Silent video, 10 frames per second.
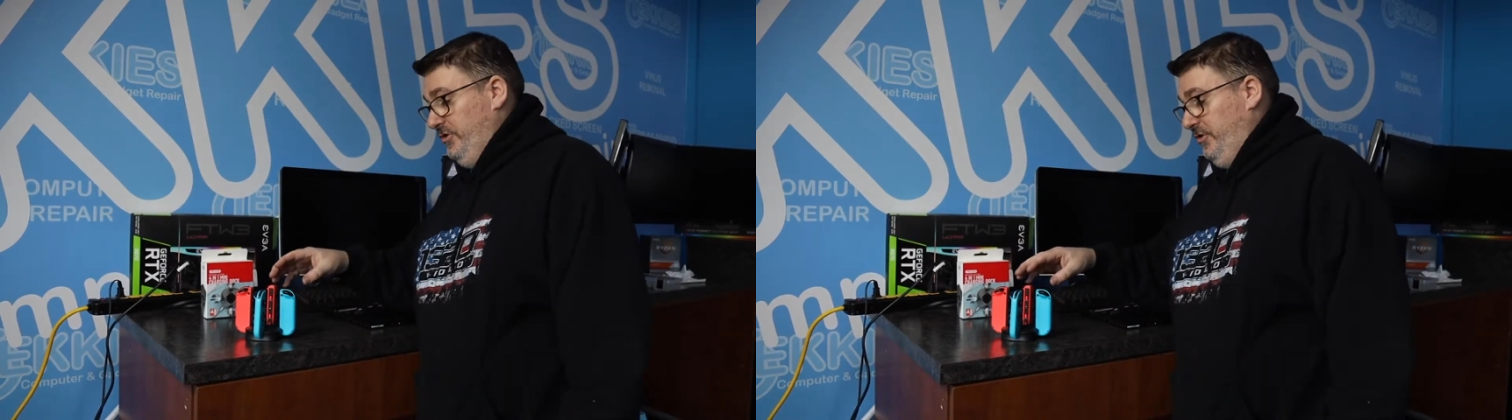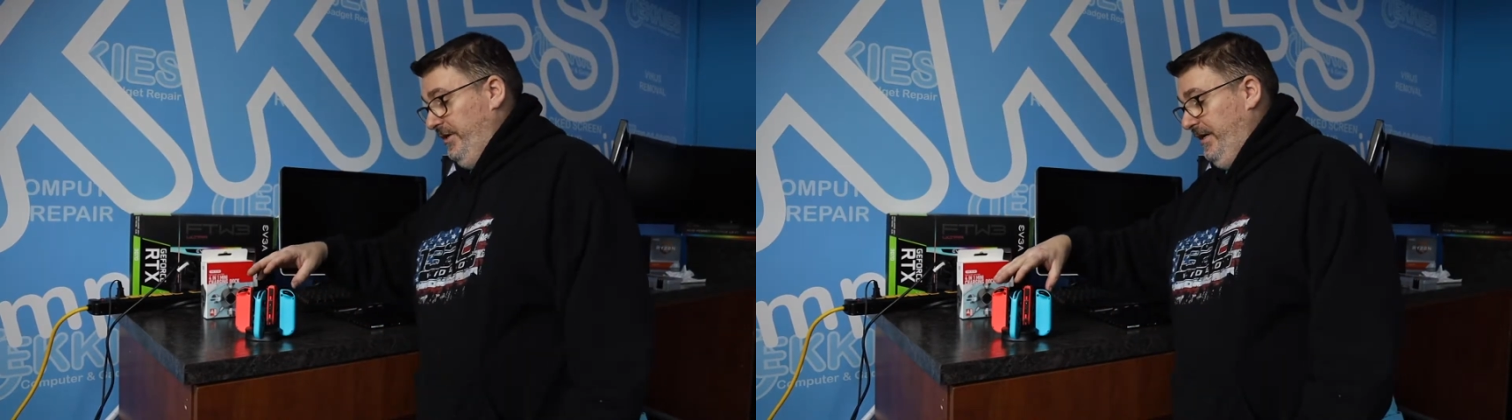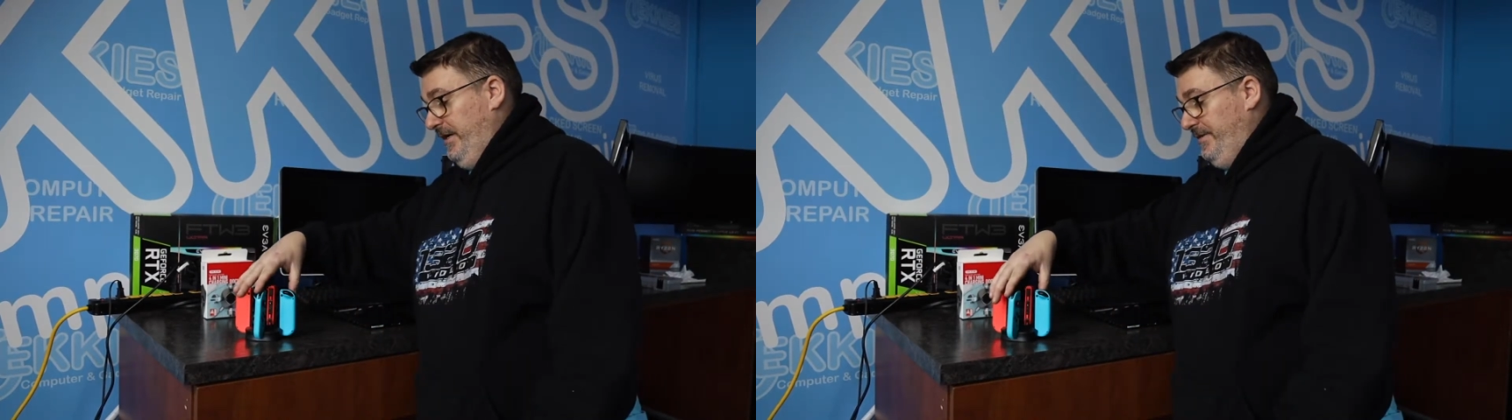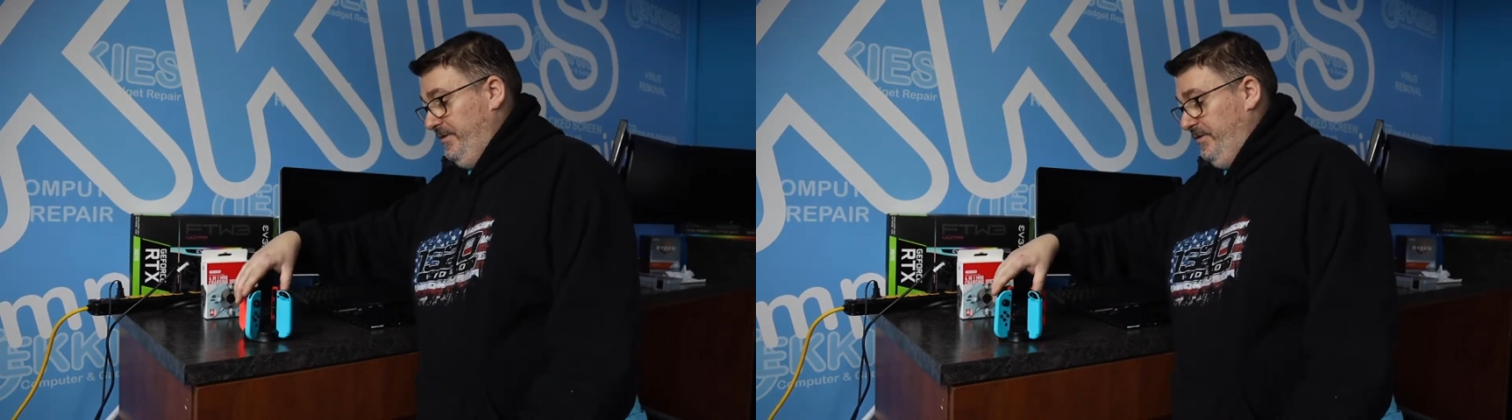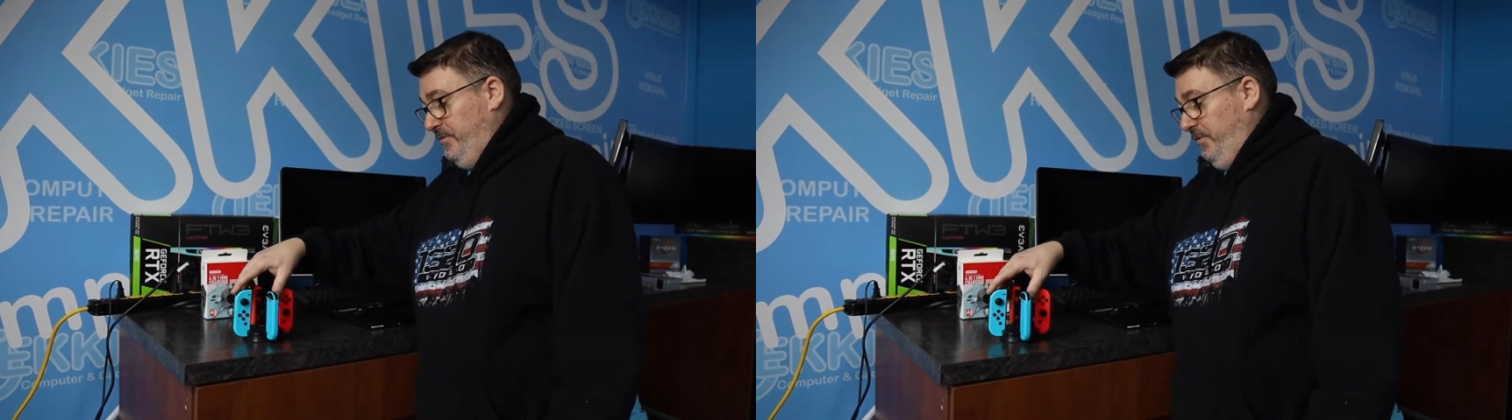Joy-Cons
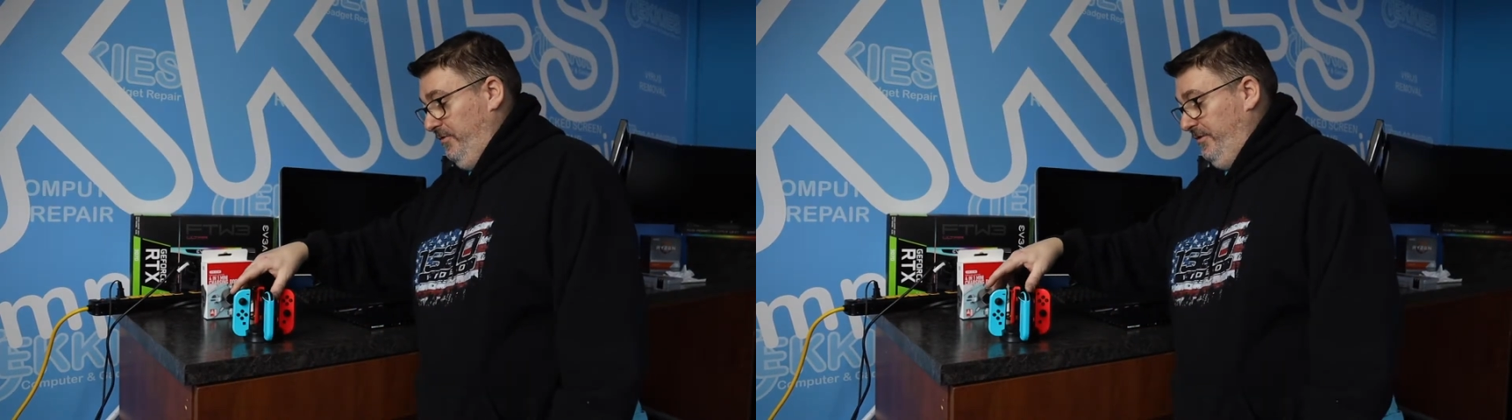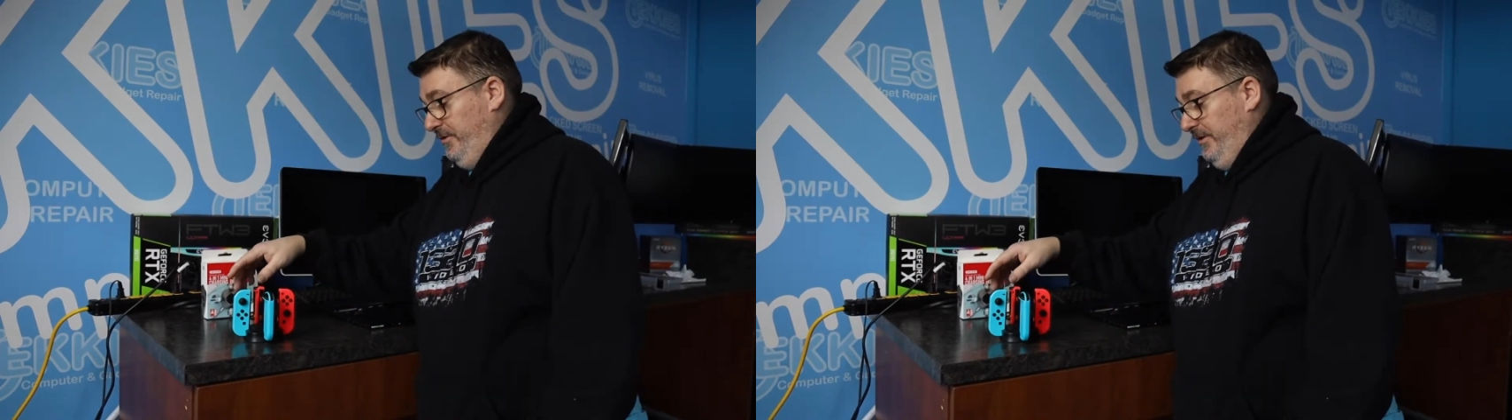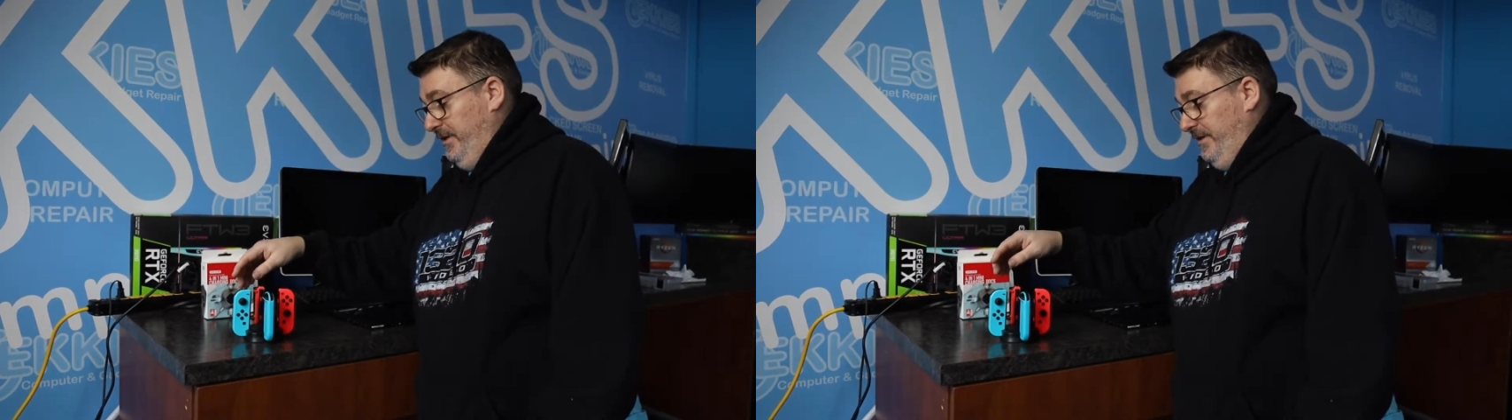just perfectly.